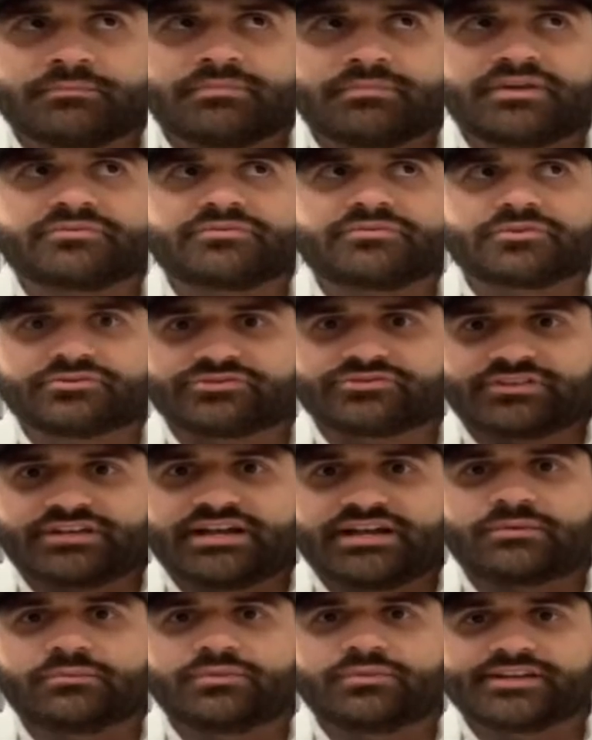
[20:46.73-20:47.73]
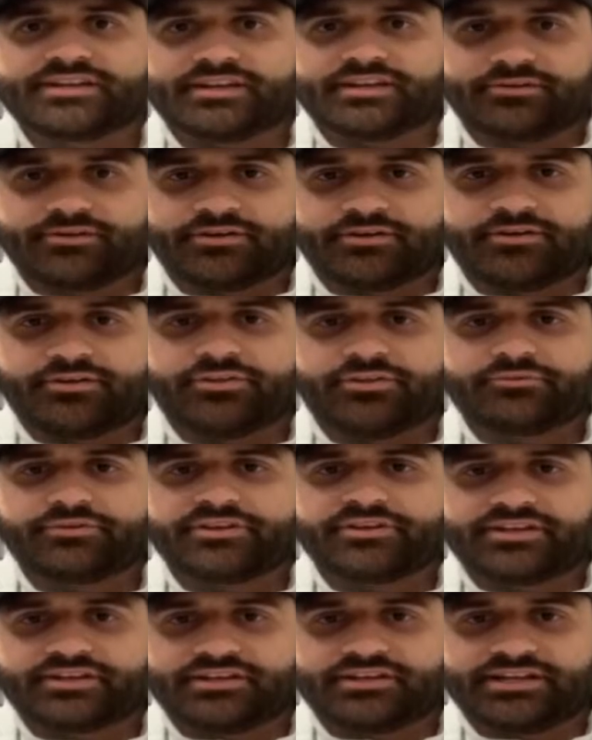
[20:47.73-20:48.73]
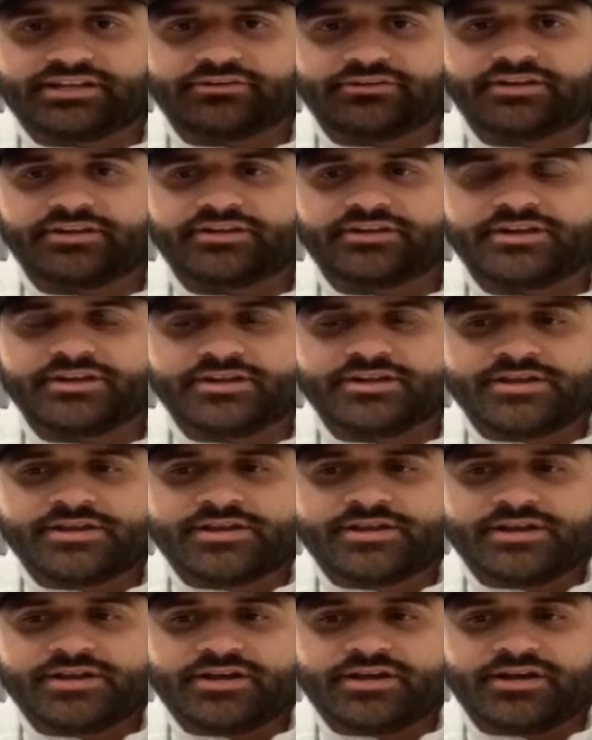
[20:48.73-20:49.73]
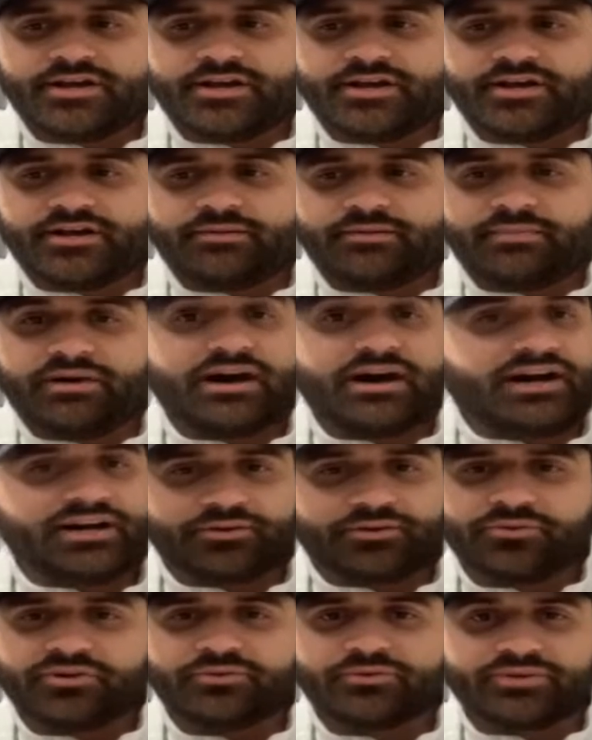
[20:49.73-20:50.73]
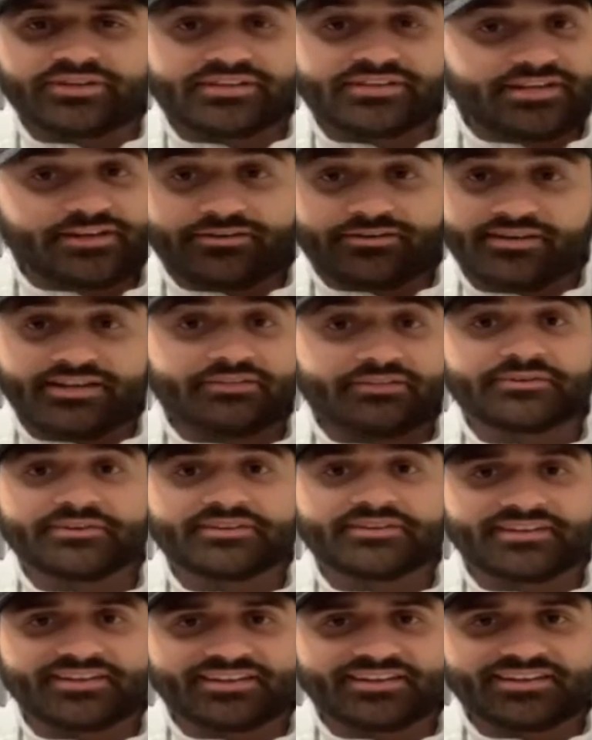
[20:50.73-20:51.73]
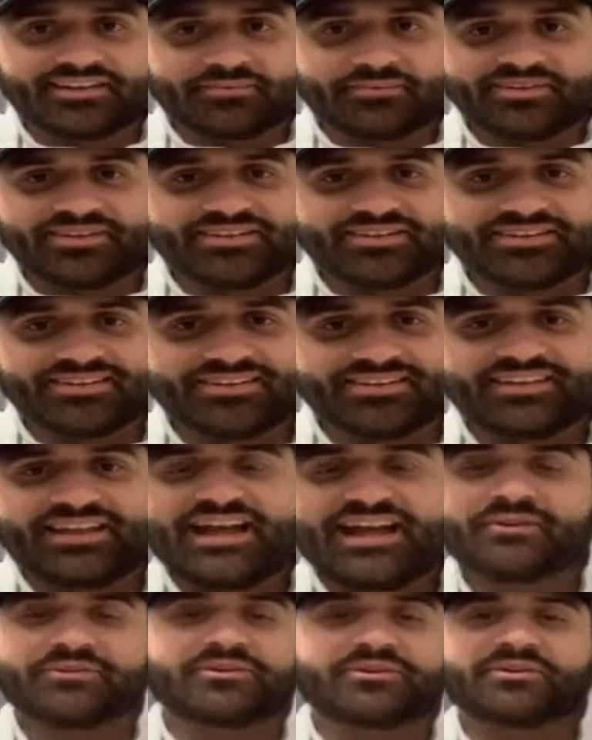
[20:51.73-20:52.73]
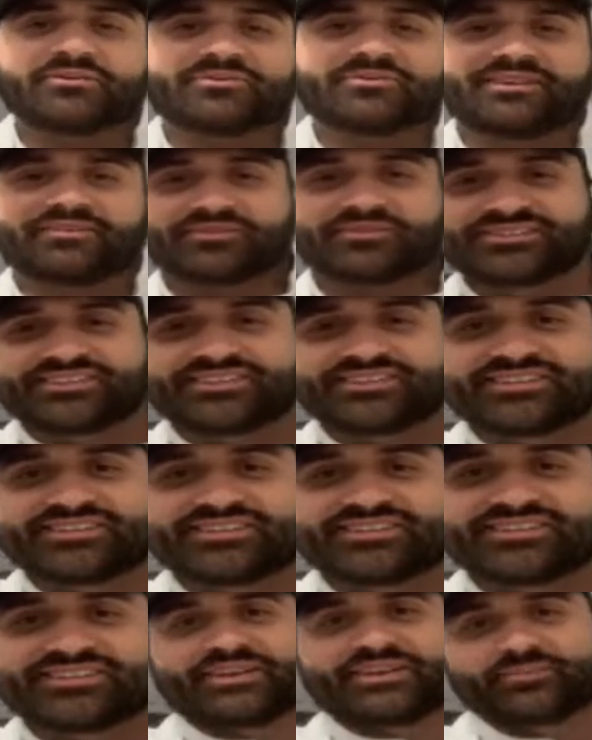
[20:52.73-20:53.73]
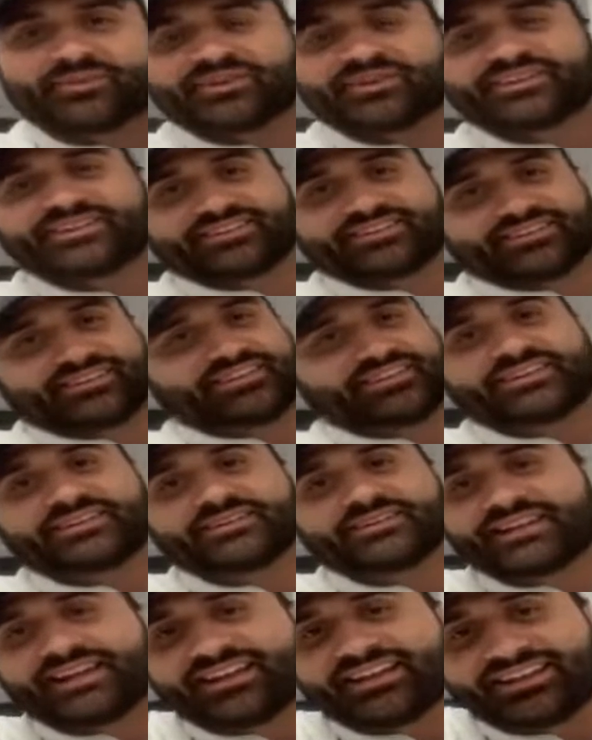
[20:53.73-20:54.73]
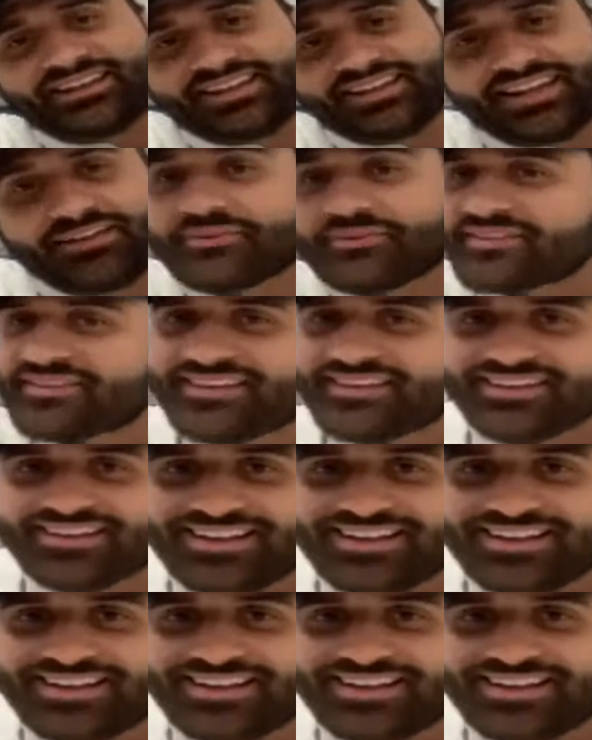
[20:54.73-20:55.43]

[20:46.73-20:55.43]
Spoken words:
first stop, we carried all three at Clarion. Ottawa, we carried everything. I mean, I don't know if you ever seen that playbook. It had everything,